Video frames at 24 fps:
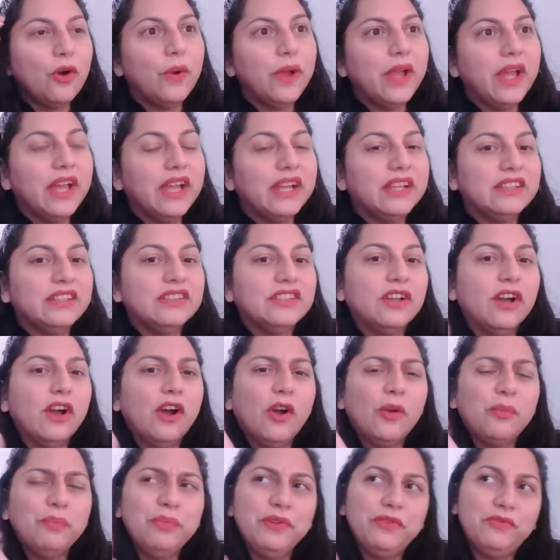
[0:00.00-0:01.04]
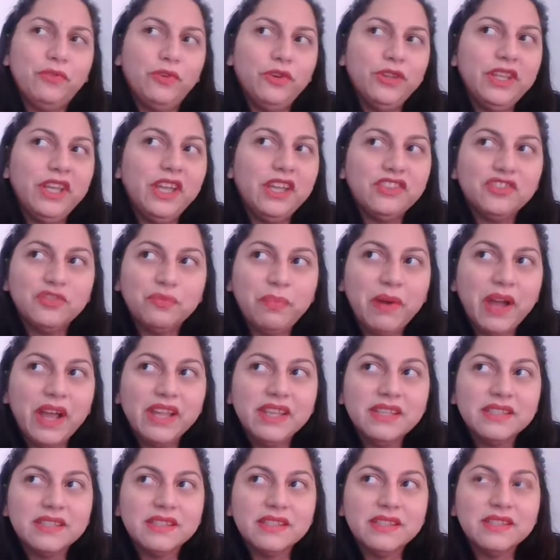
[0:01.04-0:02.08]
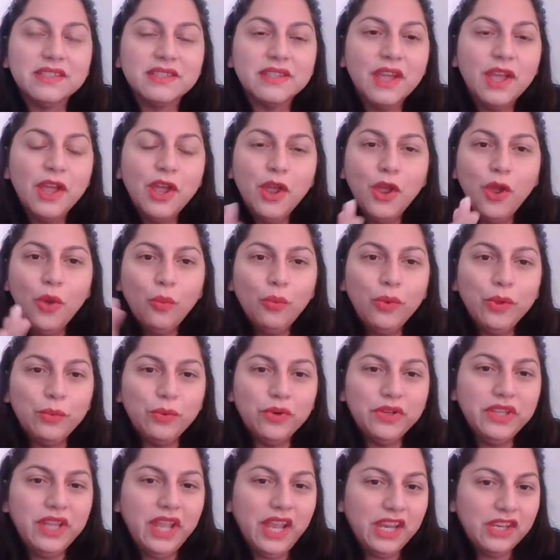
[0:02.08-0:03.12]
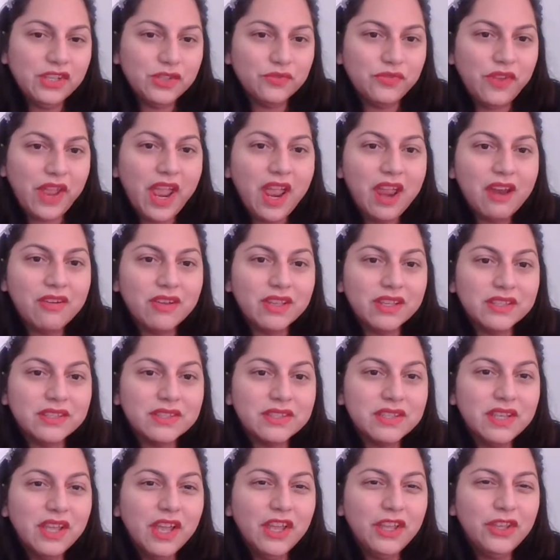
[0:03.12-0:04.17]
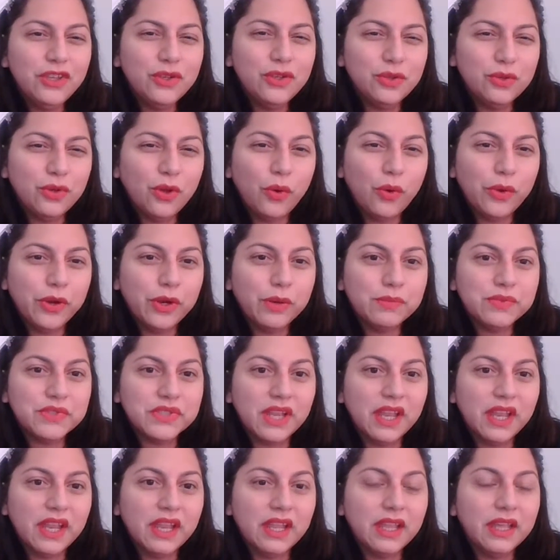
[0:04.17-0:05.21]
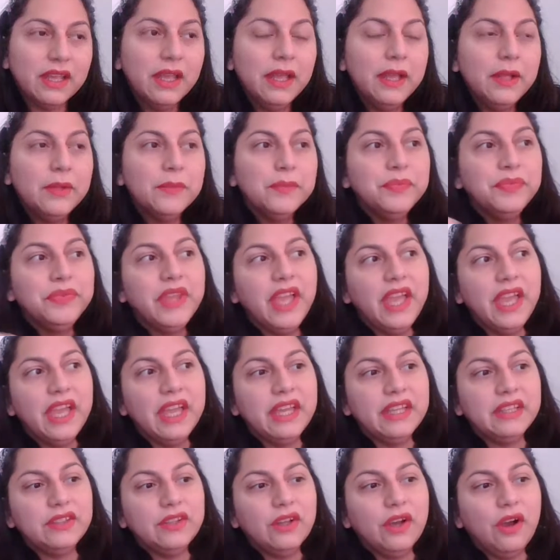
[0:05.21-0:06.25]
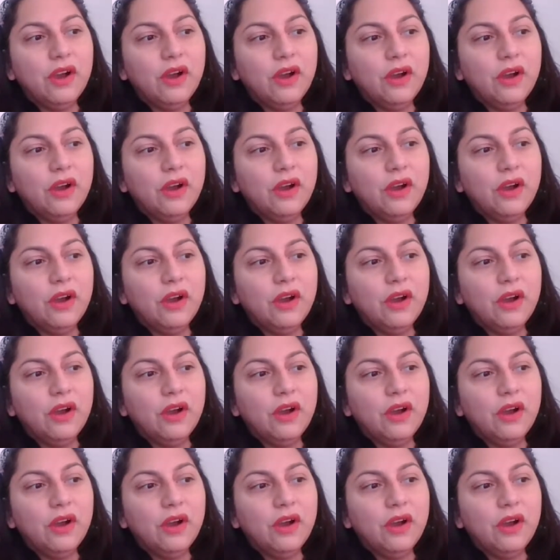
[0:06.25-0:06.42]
and before the age of Pisces, we were in the age of Aries, you know what I'm saying? And